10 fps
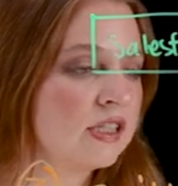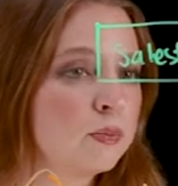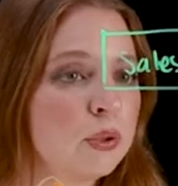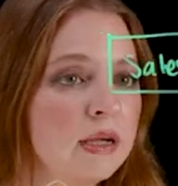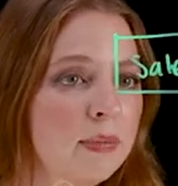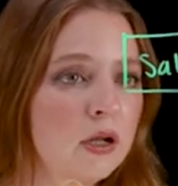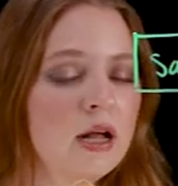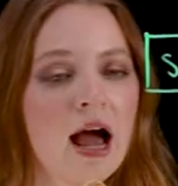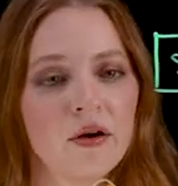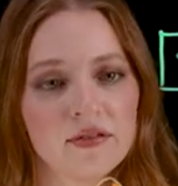as
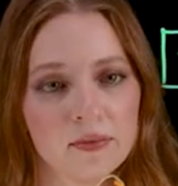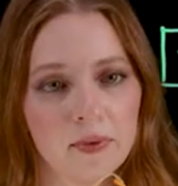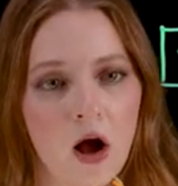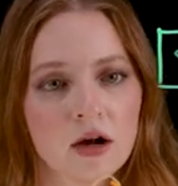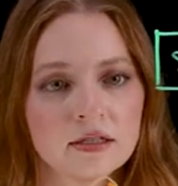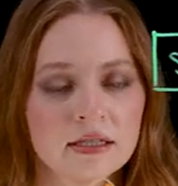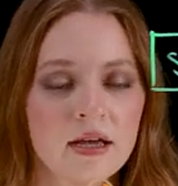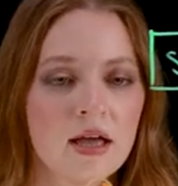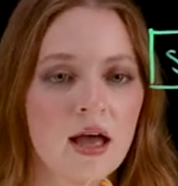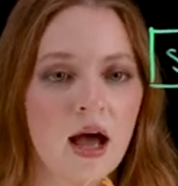pre-built out-of-the-box
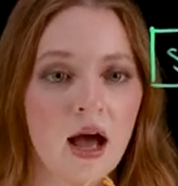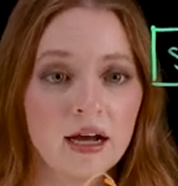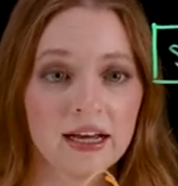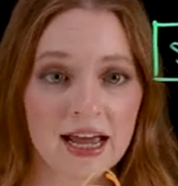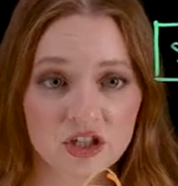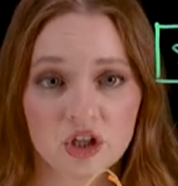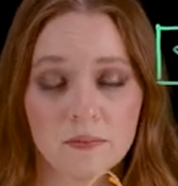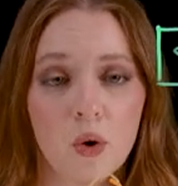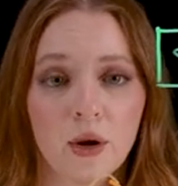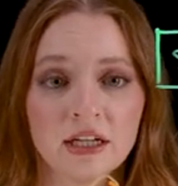
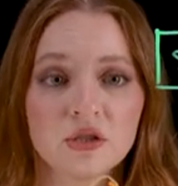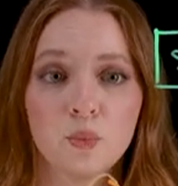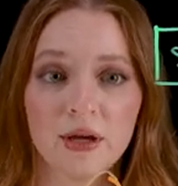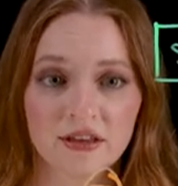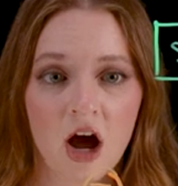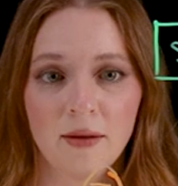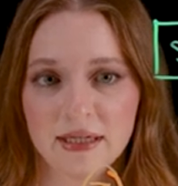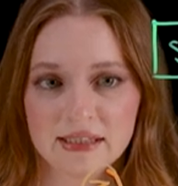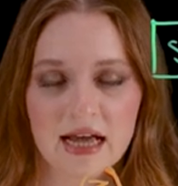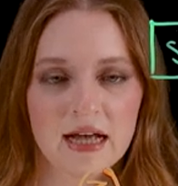connection points with
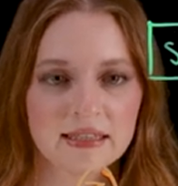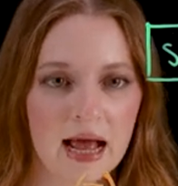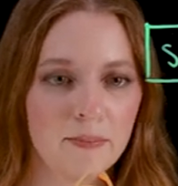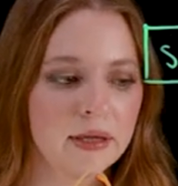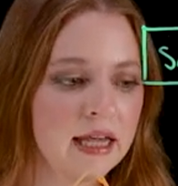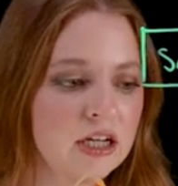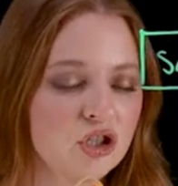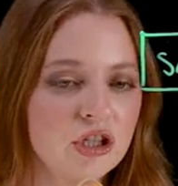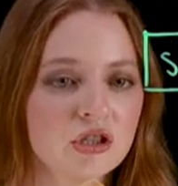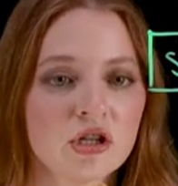common SaaS
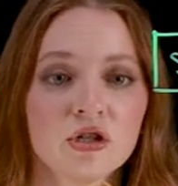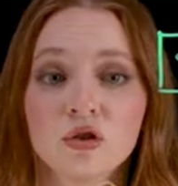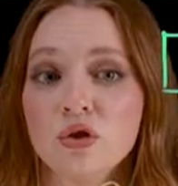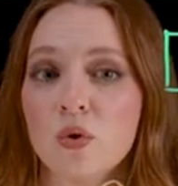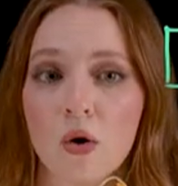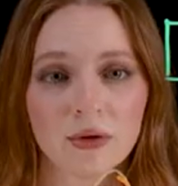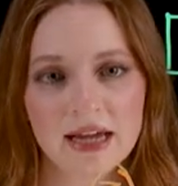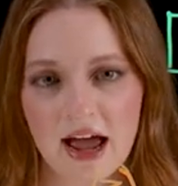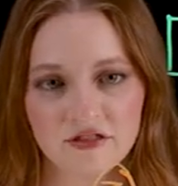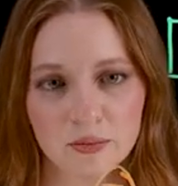applications, so you
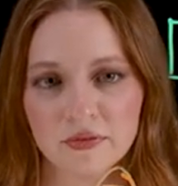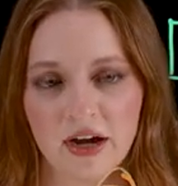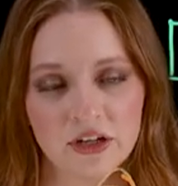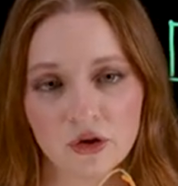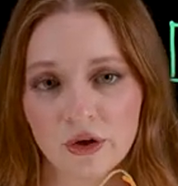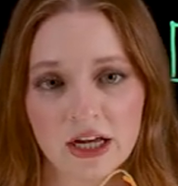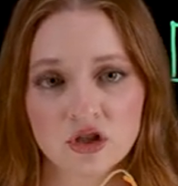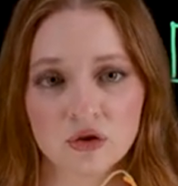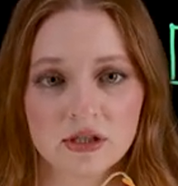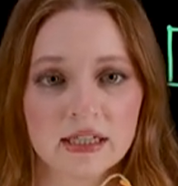only have to provide your
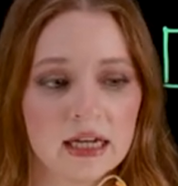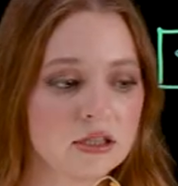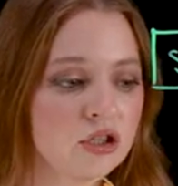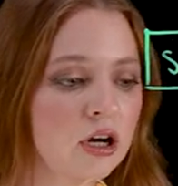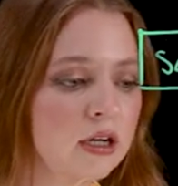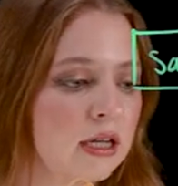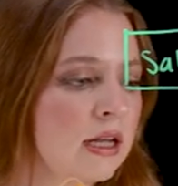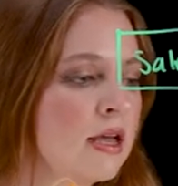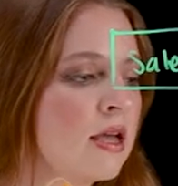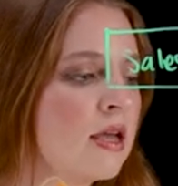credentials to get started.
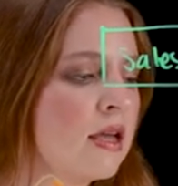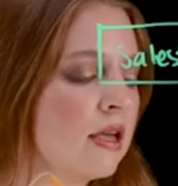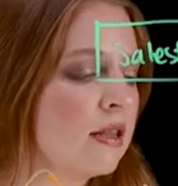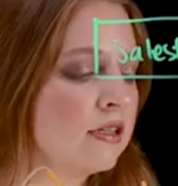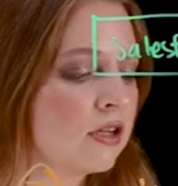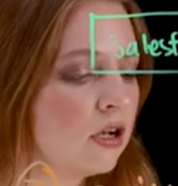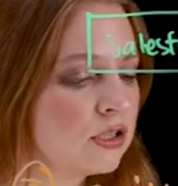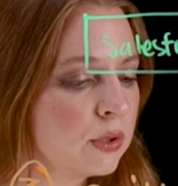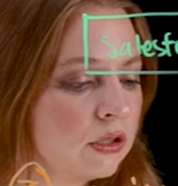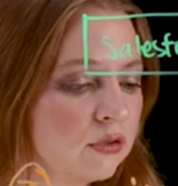This
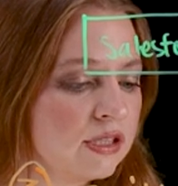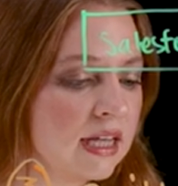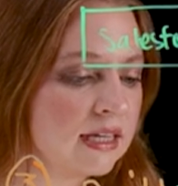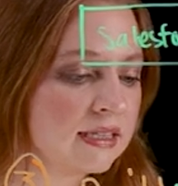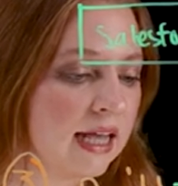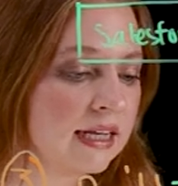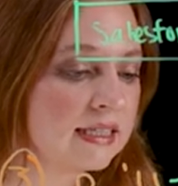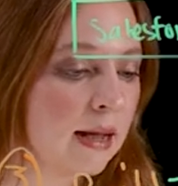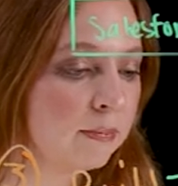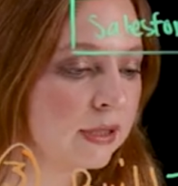also includes things like
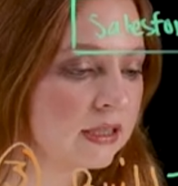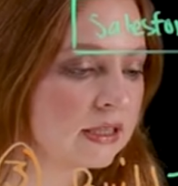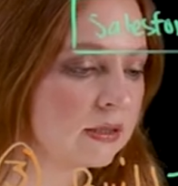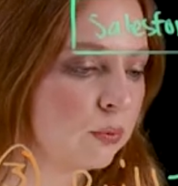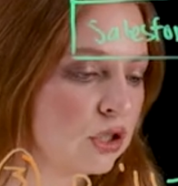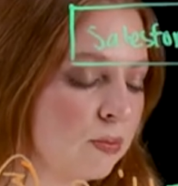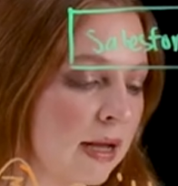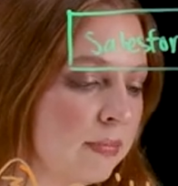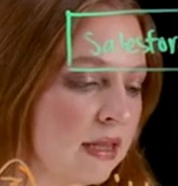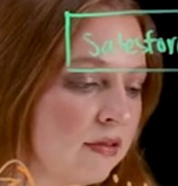templates, which
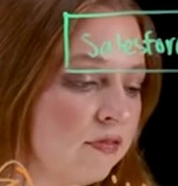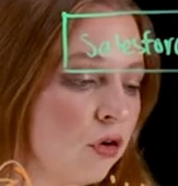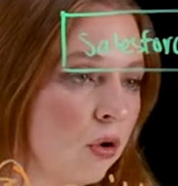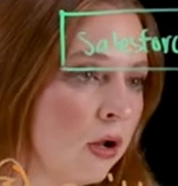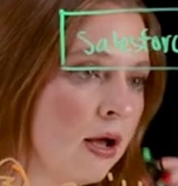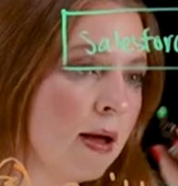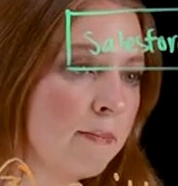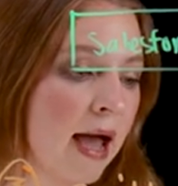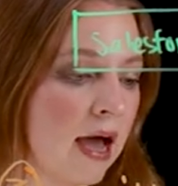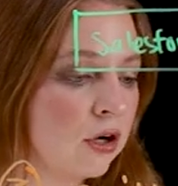might be the full
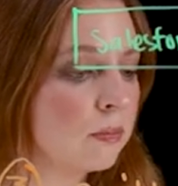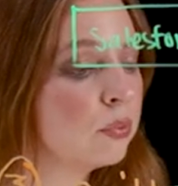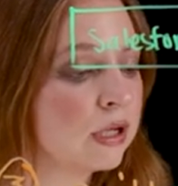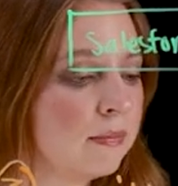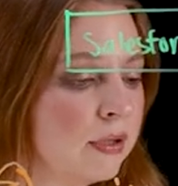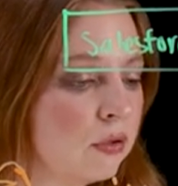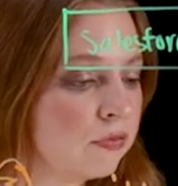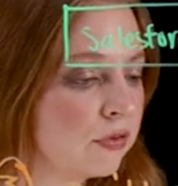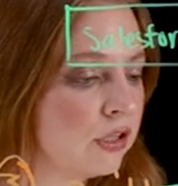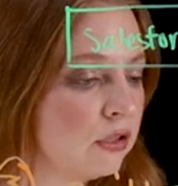pattern
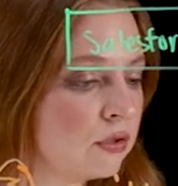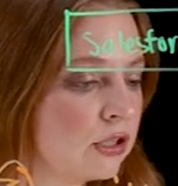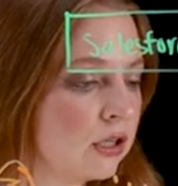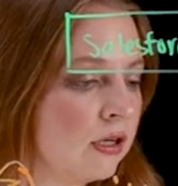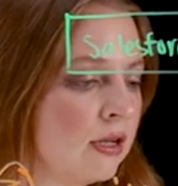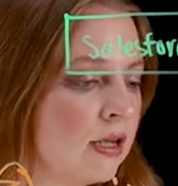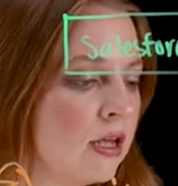pre-built for the user.